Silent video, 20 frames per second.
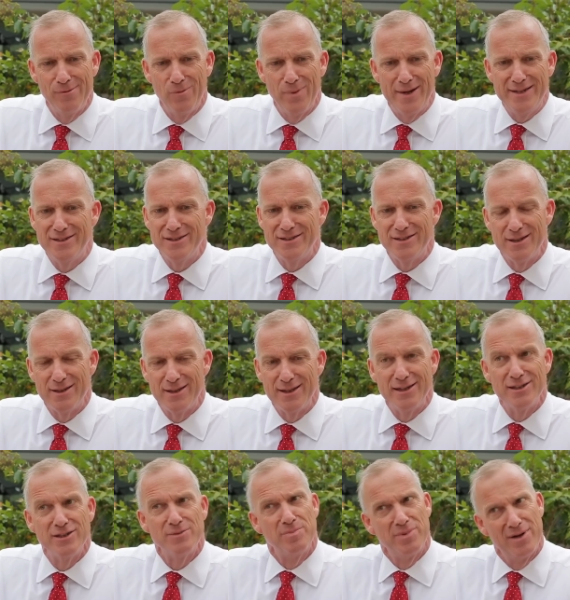waiters and
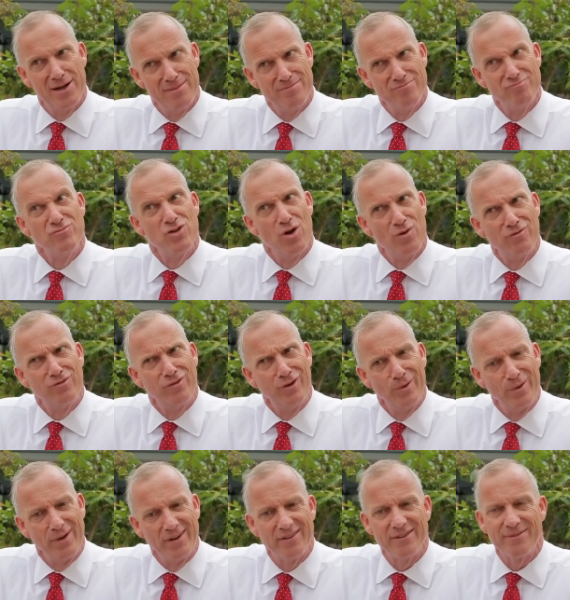things, but I'm not
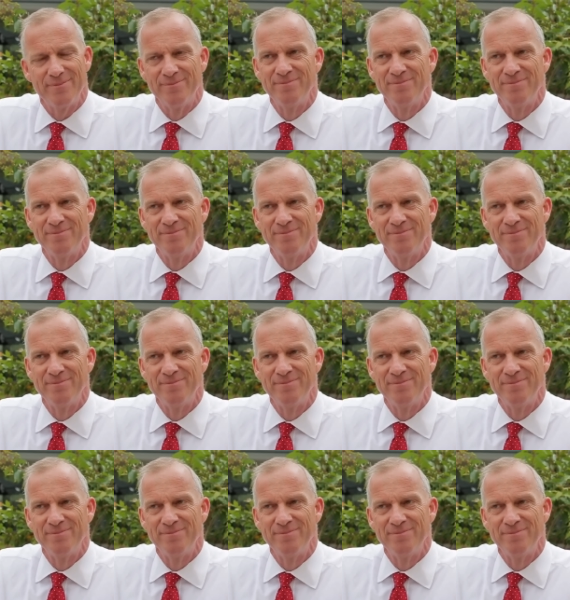fluent.